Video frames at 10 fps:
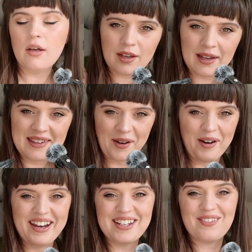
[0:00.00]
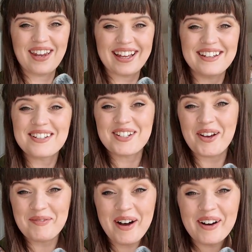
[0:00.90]
Sorry, I just feel like I need to show
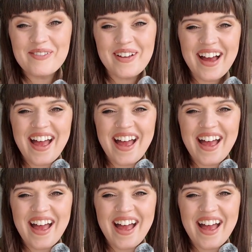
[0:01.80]
them off.